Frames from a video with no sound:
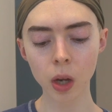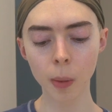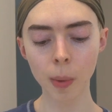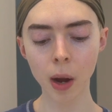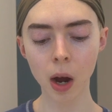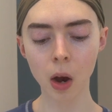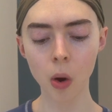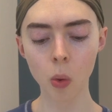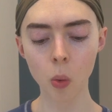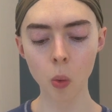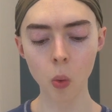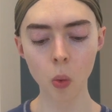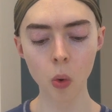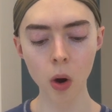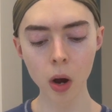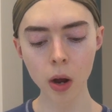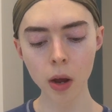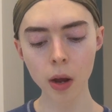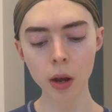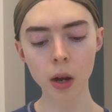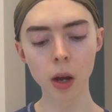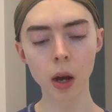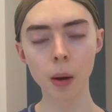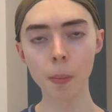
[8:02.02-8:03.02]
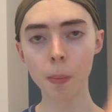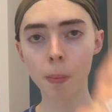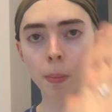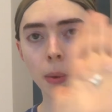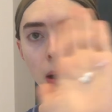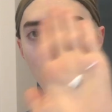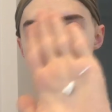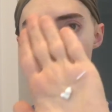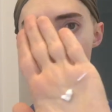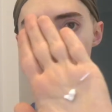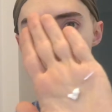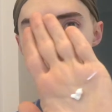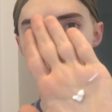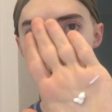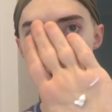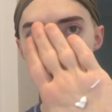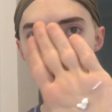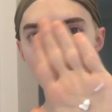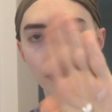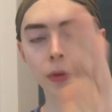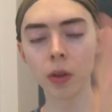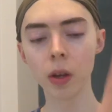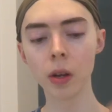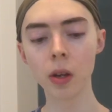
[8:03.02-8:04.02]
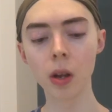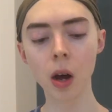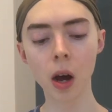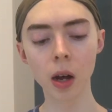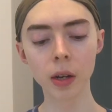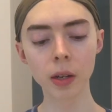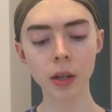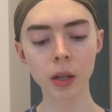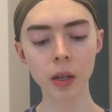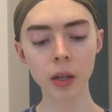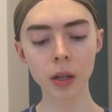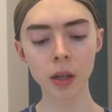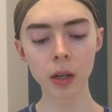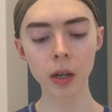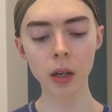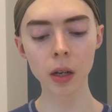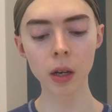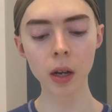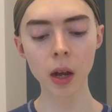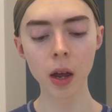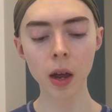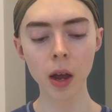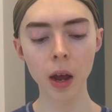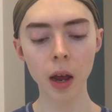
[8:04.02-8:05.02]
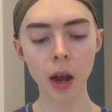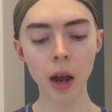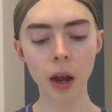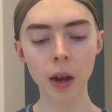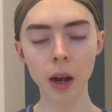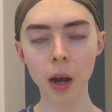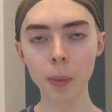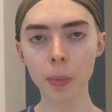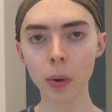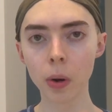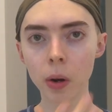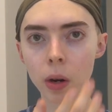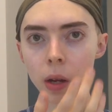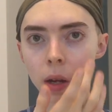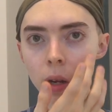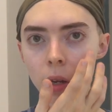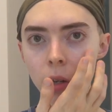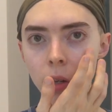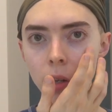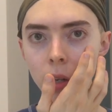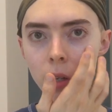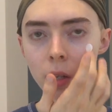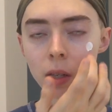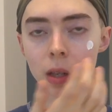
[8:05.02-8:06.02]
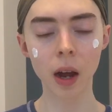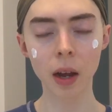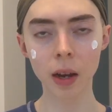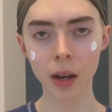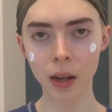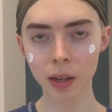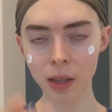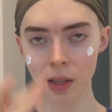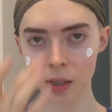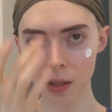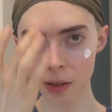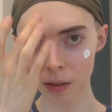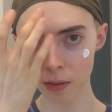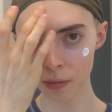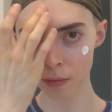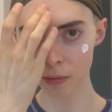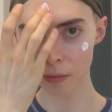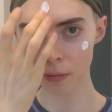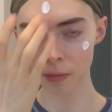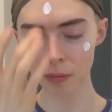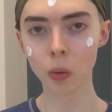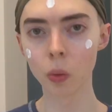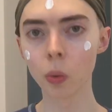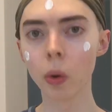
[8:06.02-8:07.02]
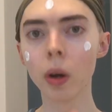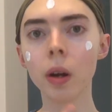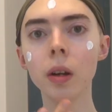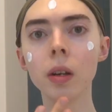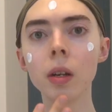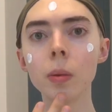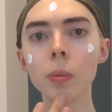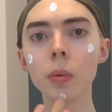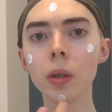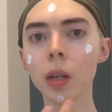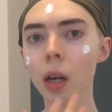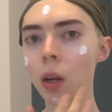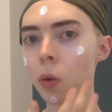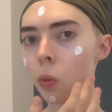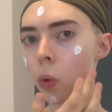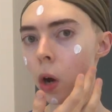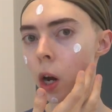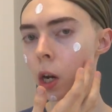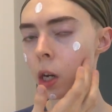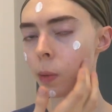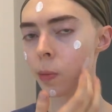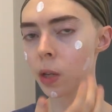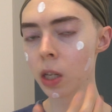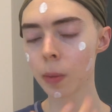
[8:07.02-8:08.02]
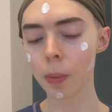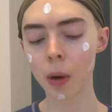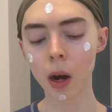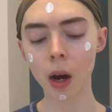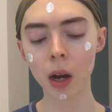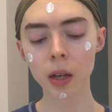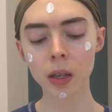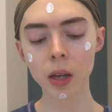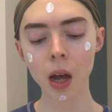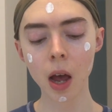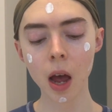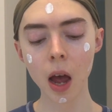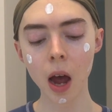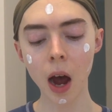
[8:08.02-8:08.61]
about 1 pump of the non-tinted, and I put it just, randomly in random spots.